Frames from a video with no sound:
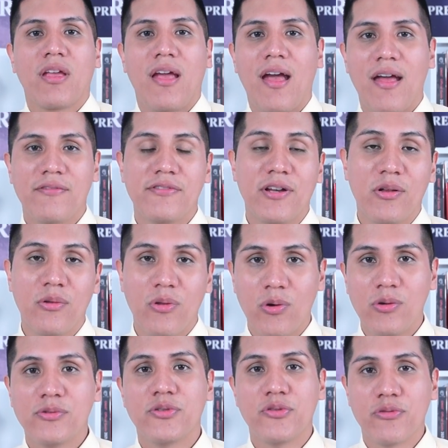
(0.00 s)
and
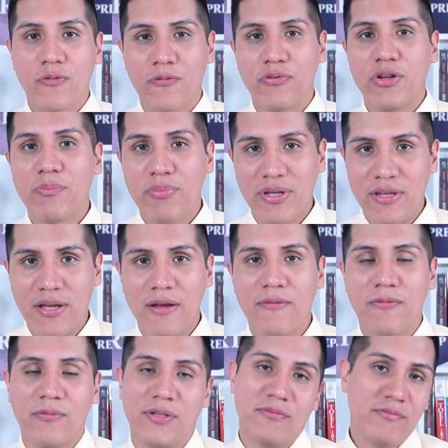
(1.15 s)
download your free
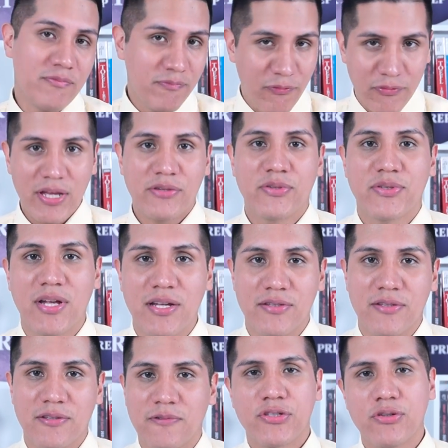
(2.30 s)
PDF with free
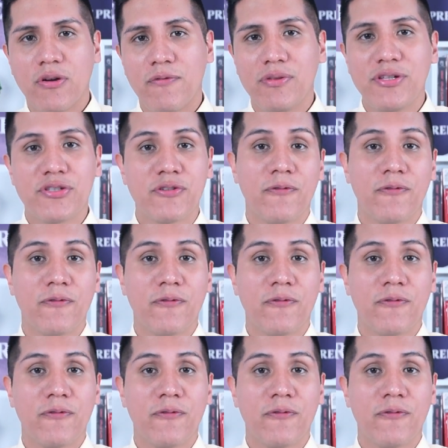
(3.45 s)
exercises. So if you need